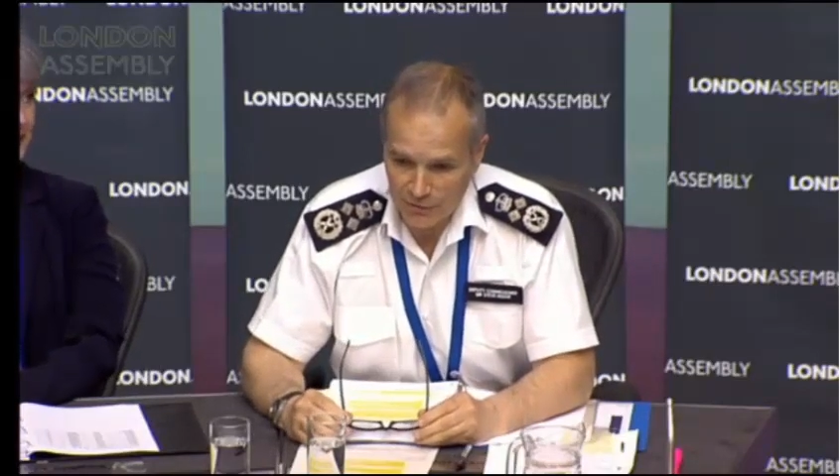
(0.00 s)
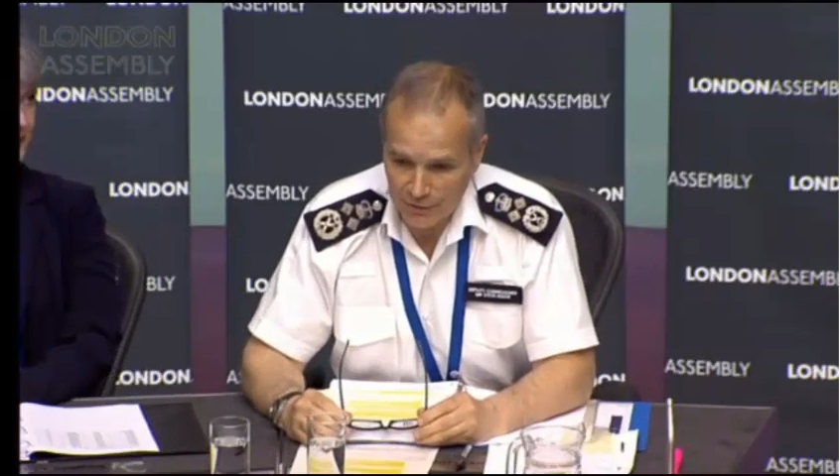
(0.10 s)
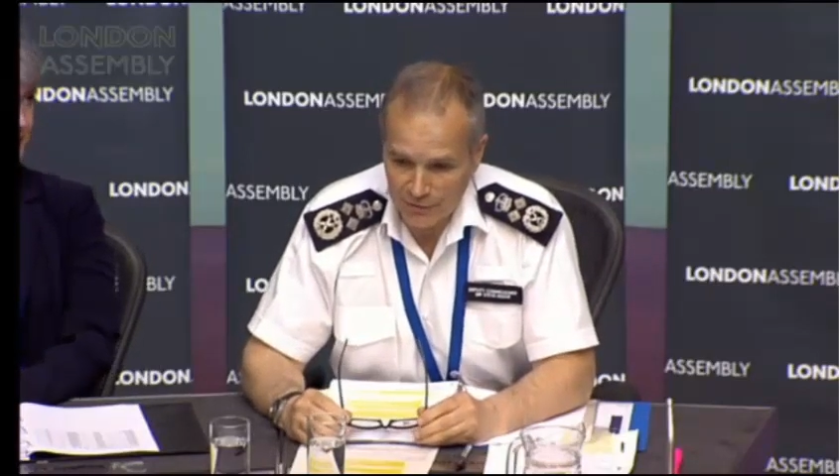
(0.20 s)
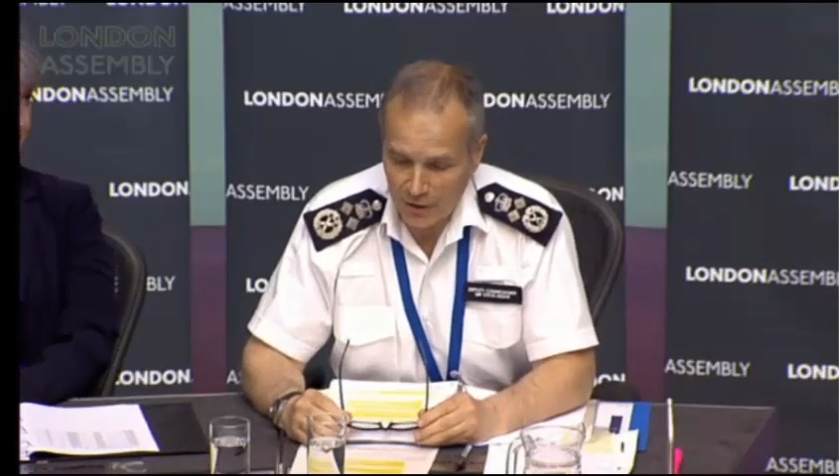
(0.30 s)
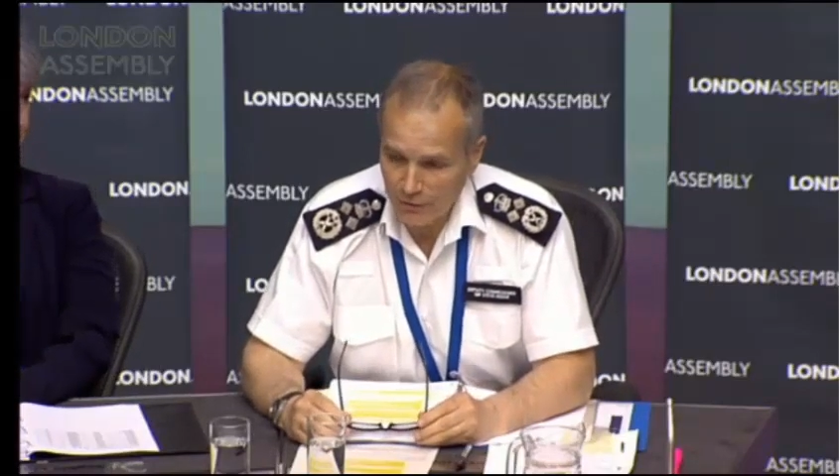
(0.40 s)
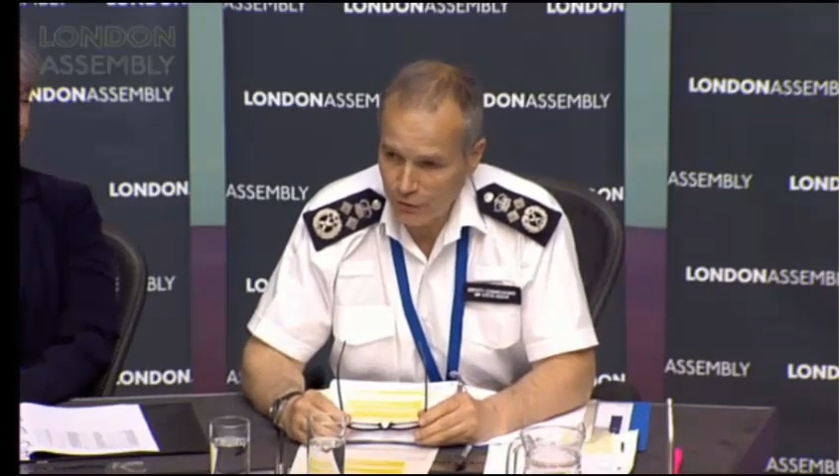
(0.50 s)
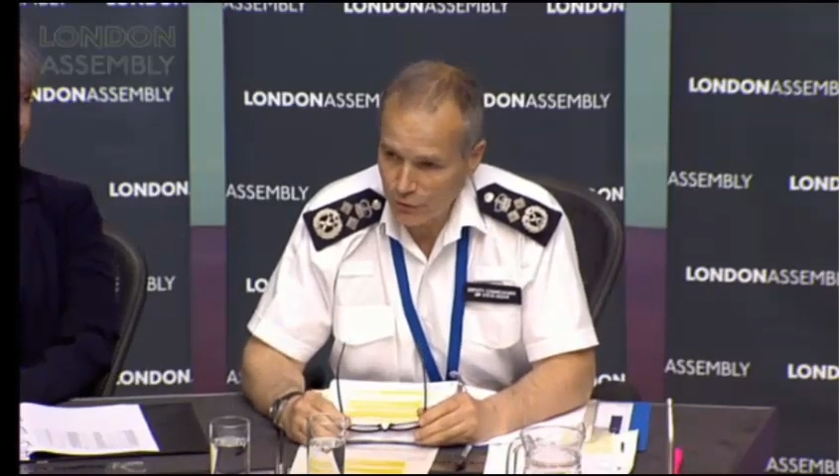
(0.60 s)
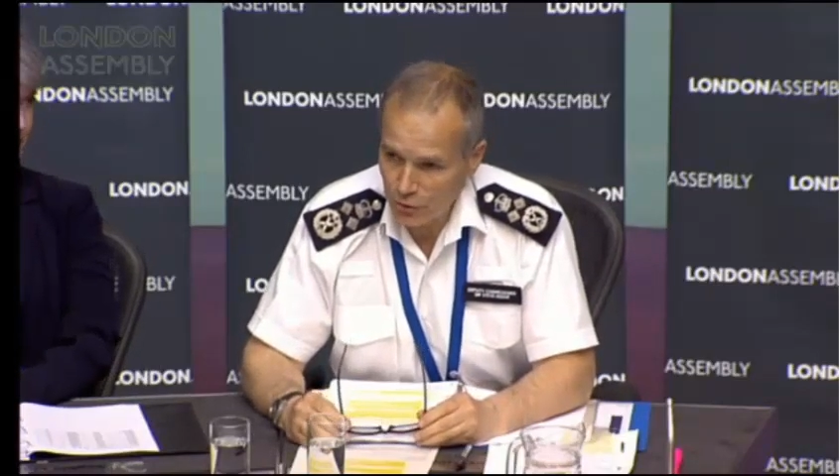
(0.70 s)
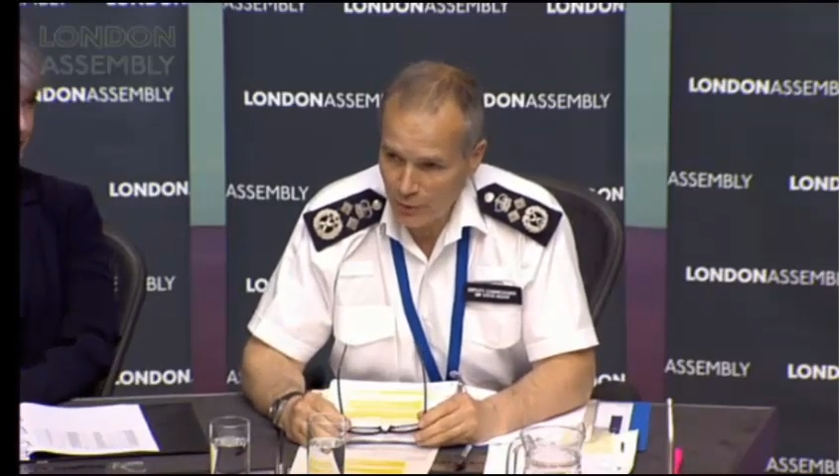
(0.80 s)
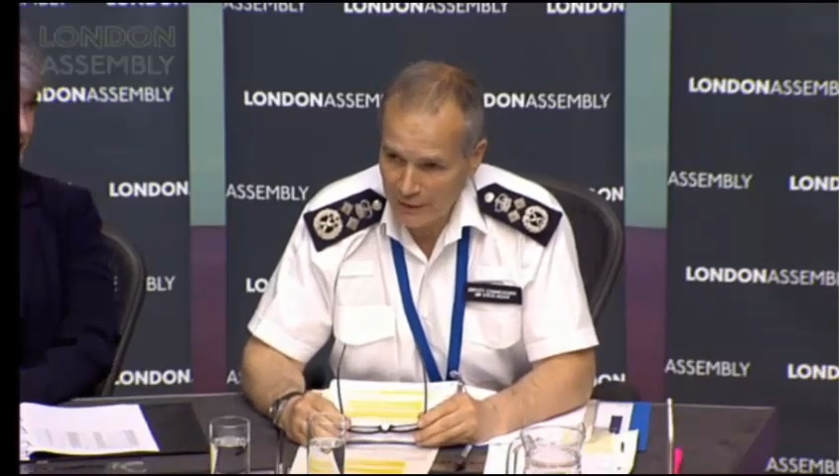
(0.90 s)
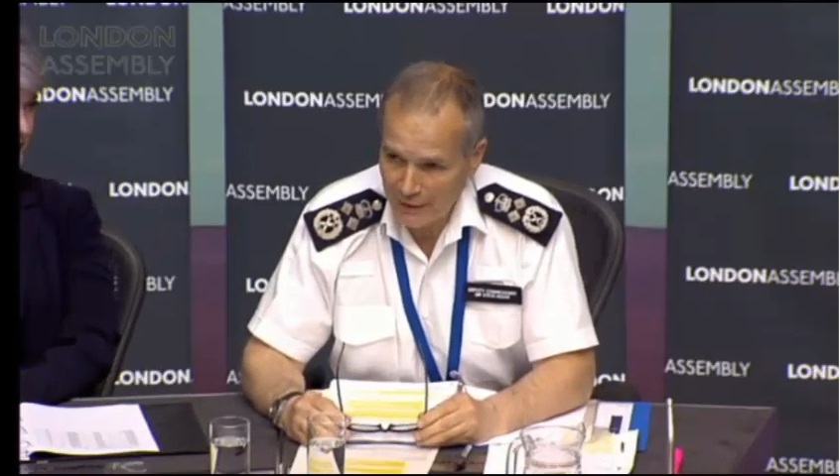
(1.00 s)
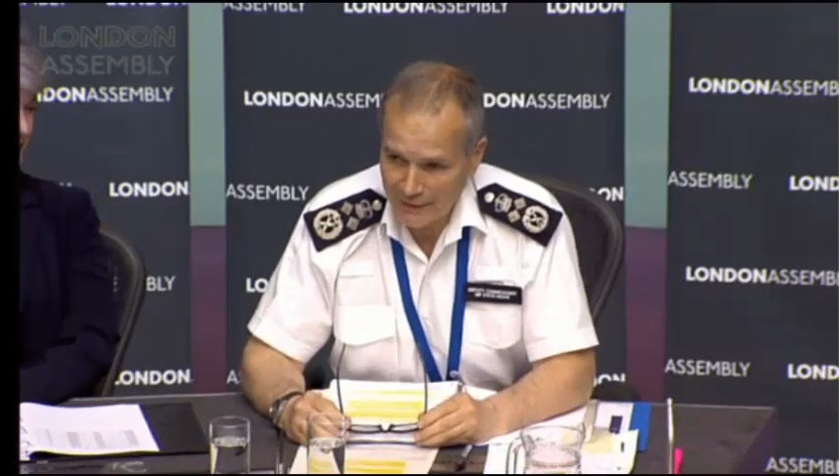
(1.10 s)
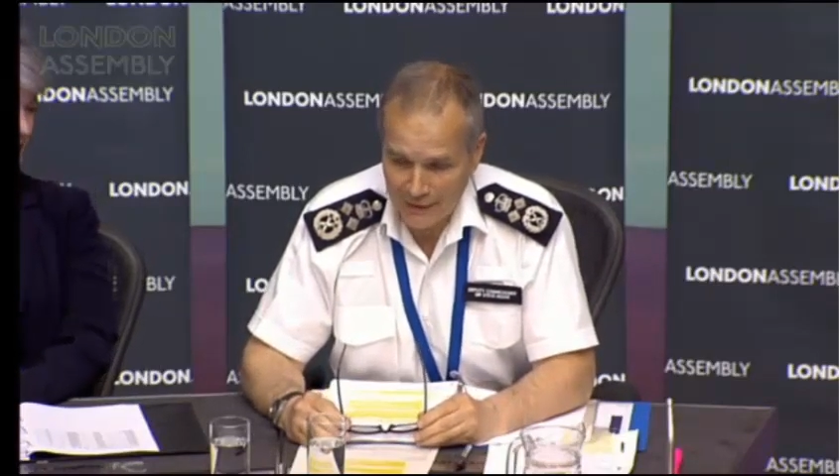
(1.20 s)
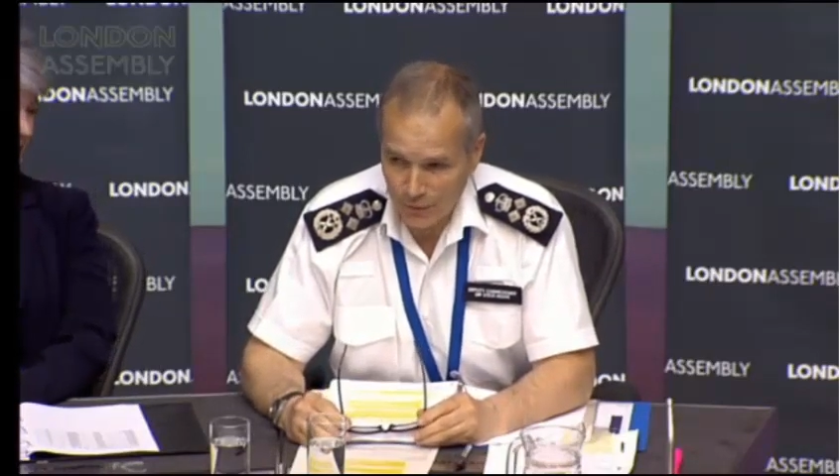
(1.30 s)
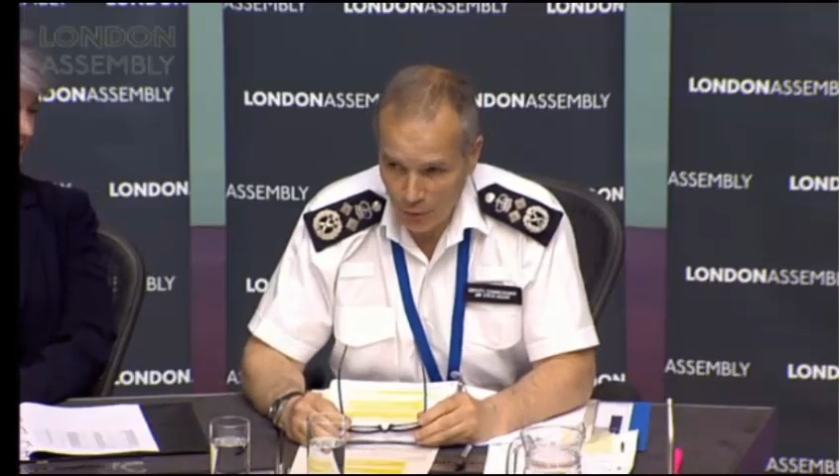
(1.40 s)
the 520
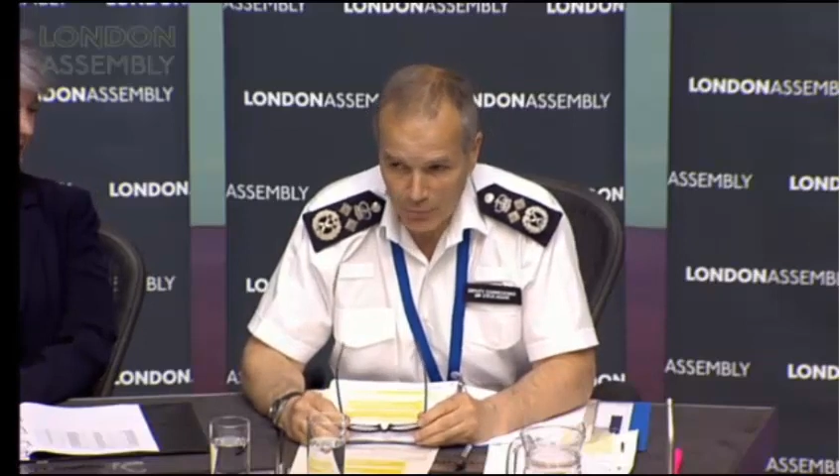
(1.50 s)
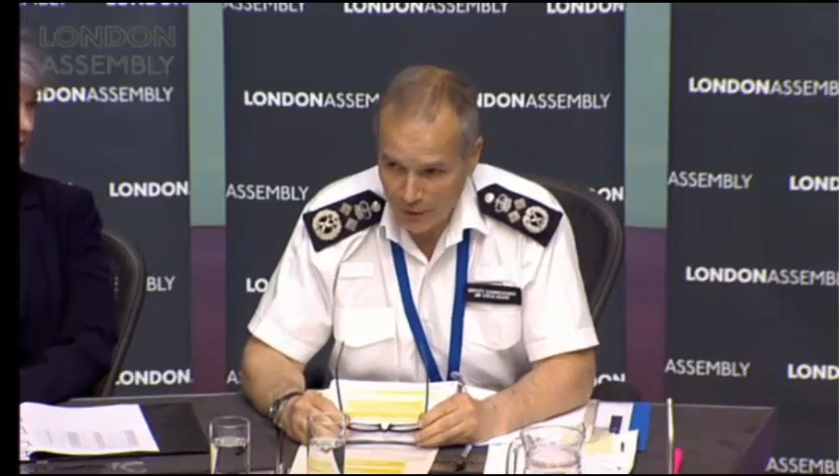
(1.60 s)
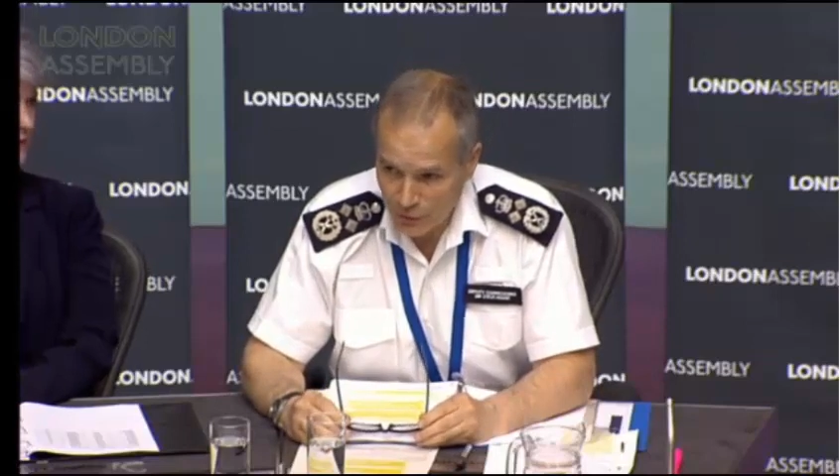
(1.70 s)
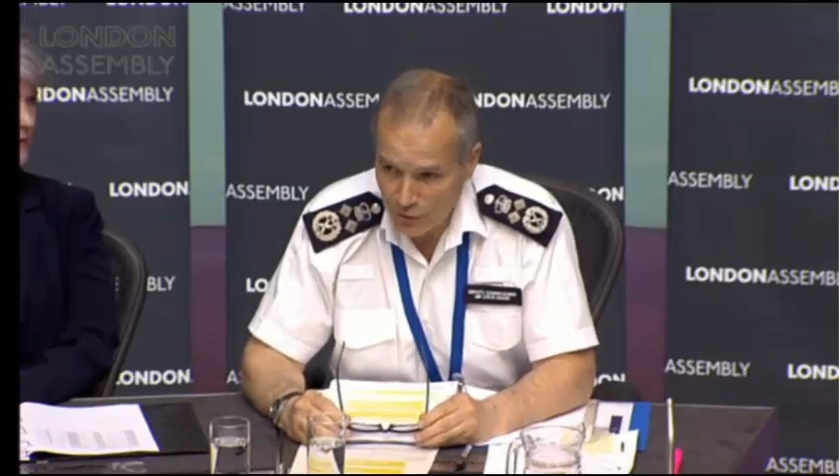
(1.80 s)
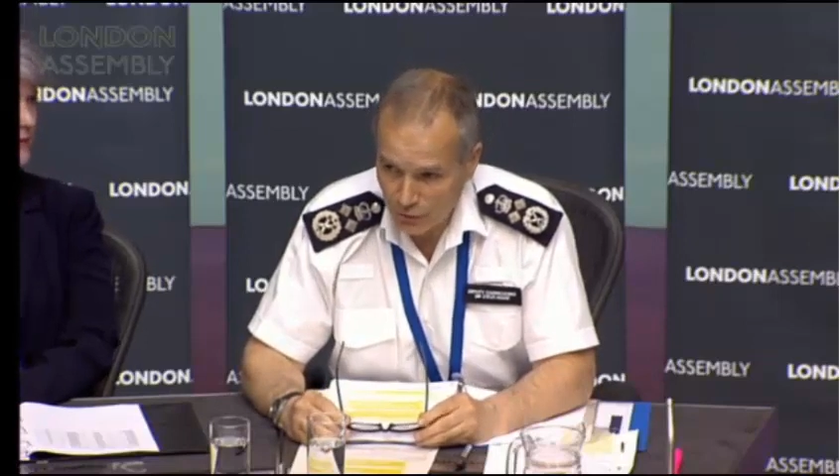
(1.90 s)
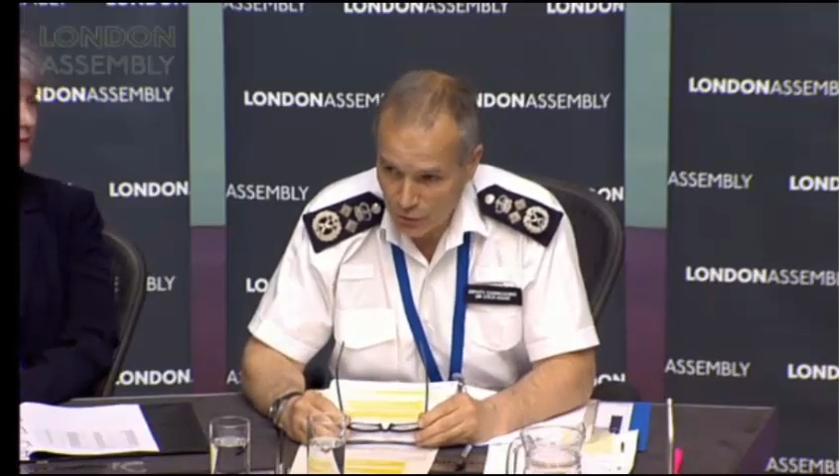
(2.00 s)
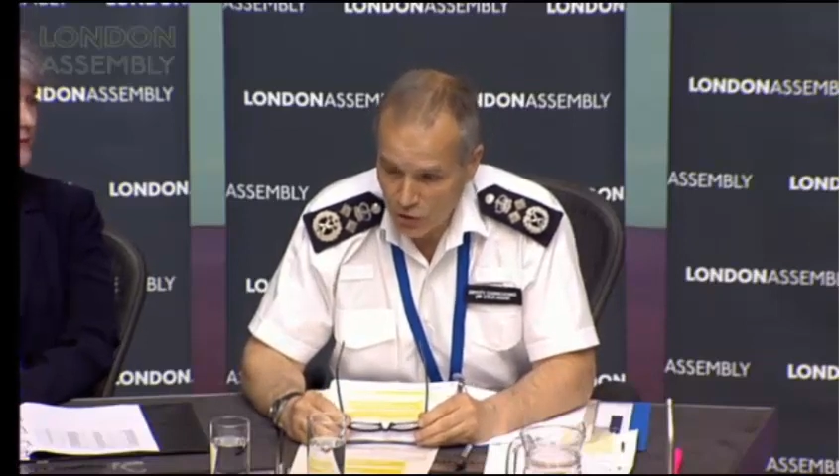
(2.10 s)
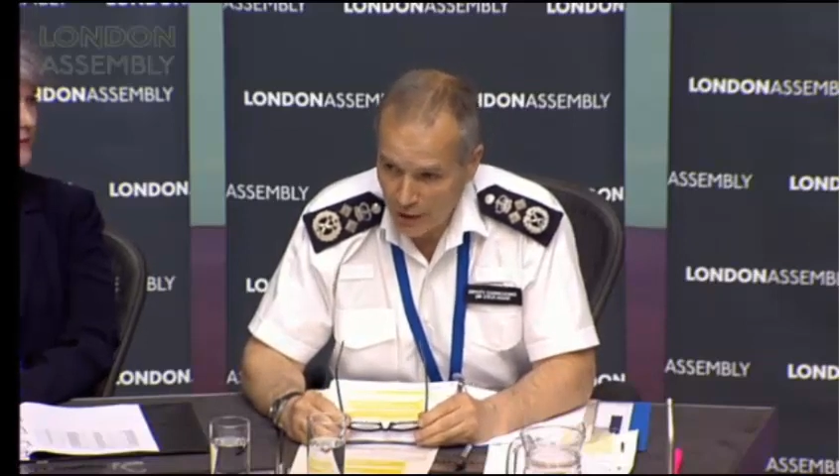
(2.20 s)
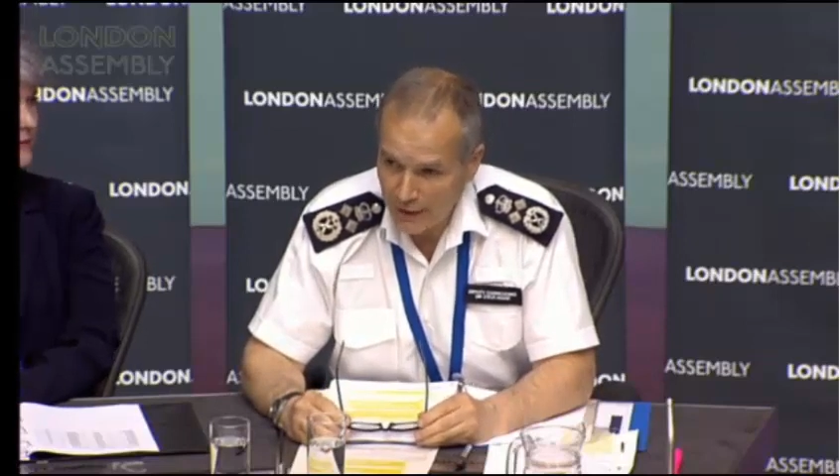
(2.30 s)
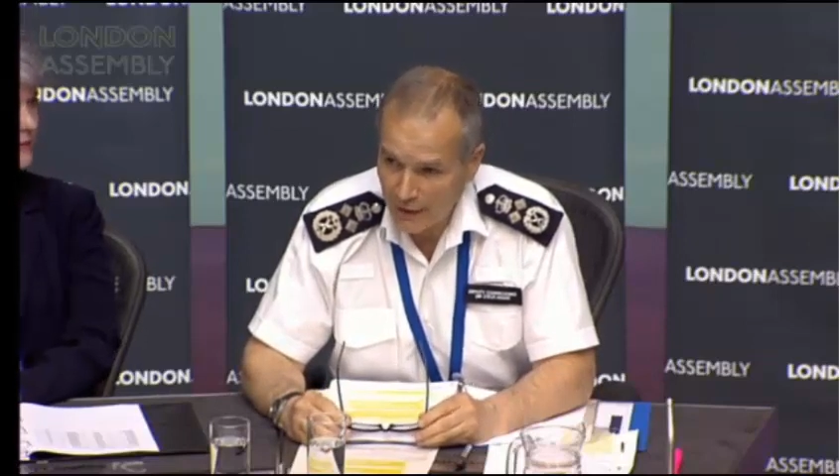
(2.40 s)
letter have not been interviewed yet,